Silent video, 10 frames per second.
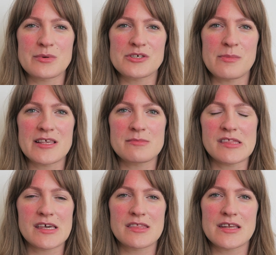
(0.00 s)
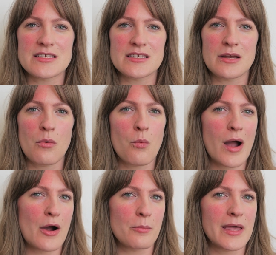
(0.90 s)
which makes me think that it didn't
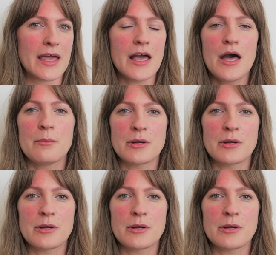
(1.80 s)
wow me.